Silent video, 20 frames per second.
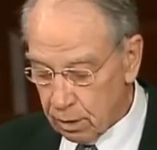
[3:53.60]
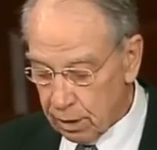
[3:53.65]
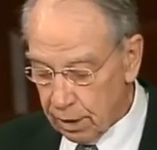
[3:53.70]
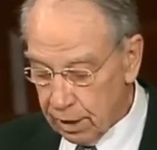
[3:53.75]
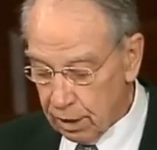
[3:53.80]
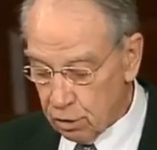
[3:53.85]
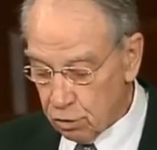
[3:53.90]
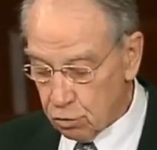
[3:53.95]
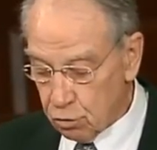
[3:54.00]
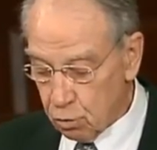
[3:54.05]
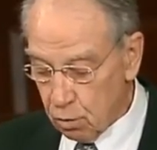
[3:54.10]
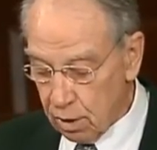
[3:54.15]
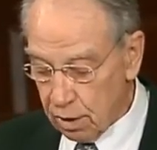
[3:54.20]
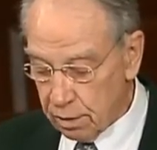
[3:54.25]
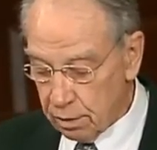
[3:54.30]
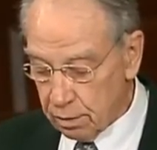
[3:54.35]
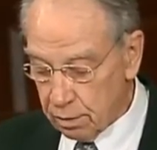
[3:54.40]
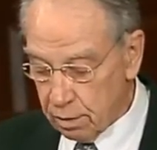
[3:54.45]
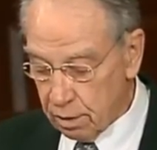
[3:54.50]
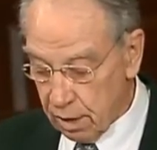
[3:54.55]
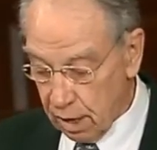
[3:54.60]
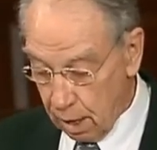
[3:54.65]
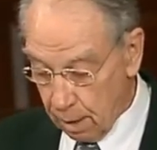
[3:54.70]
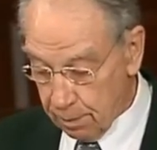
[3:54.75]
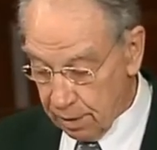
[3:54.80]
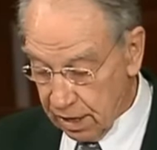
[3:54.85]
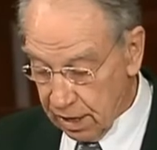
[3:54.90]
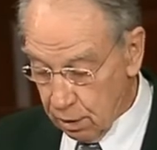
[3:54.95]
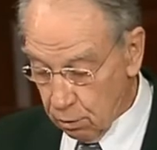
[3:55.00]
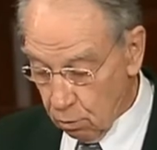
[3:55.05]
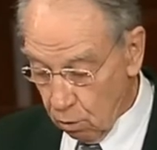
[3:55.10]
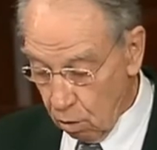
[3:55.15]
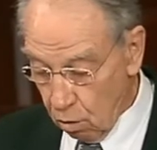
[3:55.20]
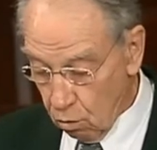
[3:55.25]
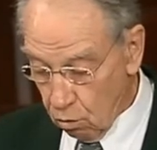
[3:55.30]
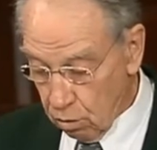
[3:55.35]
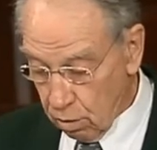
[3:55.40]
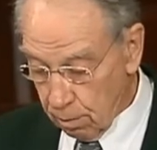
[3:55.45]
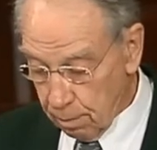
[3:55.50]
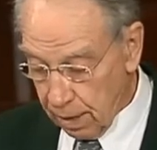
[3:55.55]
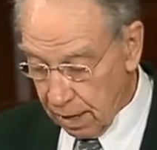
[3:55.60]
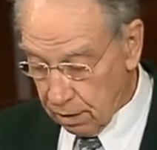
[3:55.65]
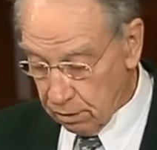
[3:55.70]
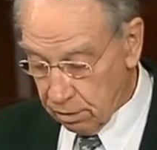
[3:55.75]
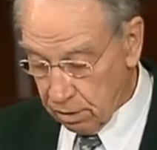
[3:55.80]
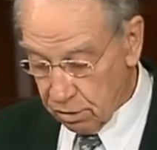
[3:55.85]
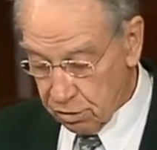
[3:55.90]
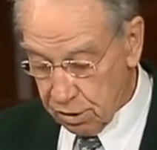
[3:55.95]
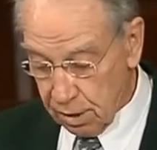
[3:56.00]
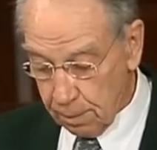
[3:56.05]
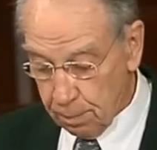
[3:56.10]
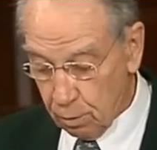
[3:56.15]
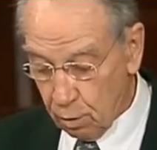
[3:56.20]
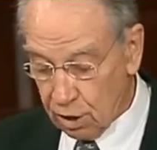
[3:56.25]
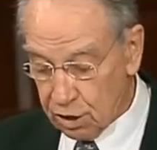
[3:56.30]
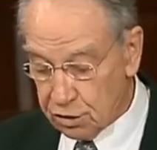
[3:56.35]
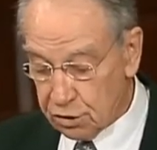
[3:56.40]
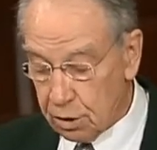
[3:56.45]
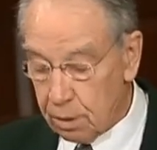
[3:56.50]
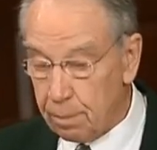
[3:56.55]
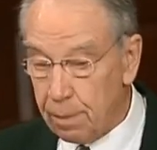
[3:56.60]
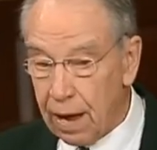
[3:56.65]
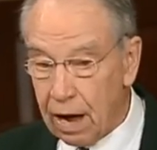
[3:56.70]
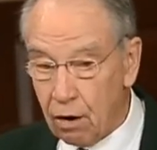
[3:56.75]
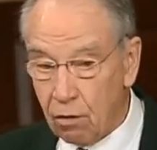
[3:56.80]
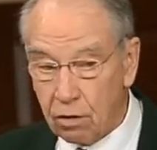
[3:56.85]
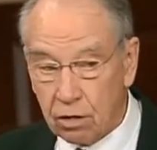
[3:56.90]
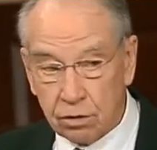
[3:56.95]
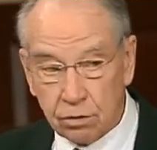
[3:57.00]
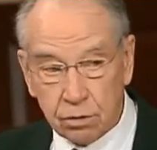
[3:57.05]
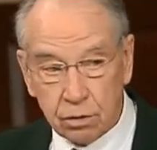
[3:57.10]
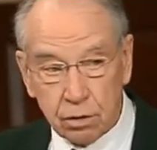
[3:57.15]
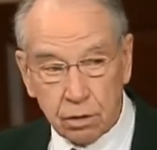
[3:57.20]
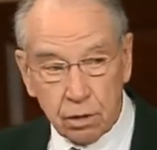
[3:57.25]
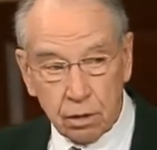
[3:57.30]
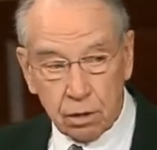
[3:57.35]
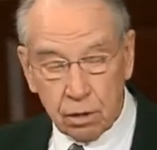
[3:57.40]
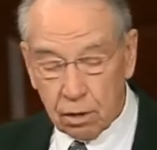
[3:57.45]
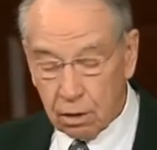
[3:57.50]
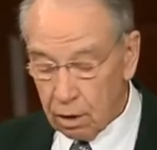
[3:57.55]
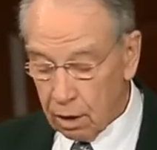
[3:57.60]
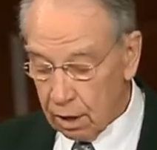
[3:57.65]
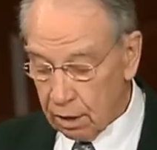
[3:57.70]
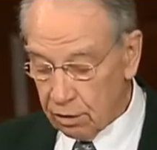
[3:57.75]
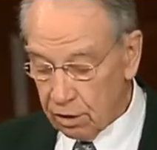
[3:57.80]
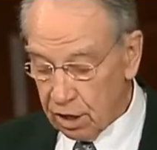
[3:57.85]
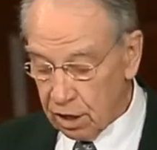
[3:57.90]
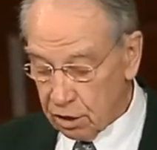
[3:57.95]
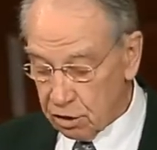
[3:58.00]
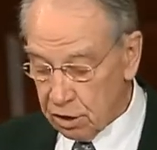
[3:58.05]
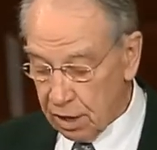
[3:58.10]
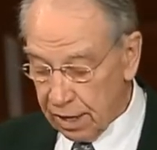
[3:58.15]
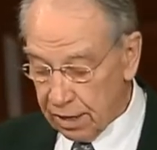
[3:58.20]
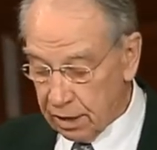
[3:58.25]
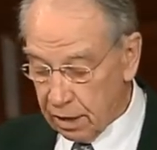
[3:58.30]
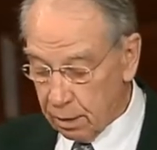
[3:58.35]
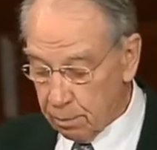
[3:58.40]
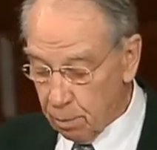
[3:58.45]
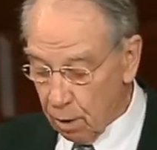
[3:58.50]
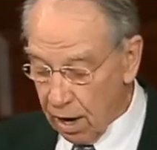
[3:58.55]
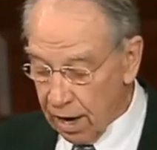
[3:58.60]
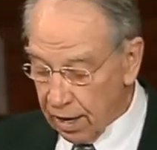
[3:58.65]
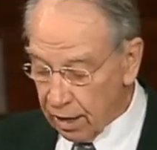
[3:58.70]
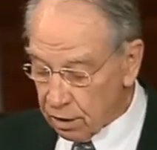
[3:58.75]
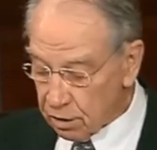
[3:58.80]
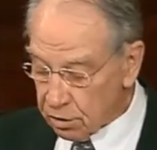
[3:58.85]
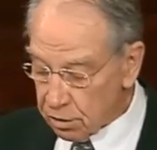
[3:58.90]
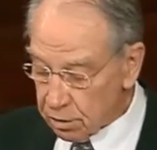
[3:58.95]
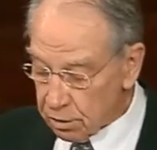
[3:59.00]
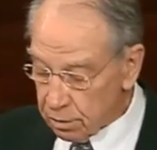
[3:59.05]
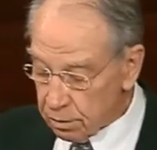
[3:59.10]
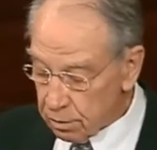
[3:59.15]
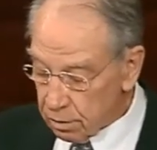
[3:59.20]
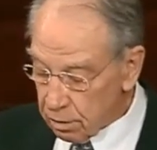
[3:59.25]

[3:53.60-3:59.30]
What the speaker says: Here's what the nominee wrote about the separation of powers and the executive branch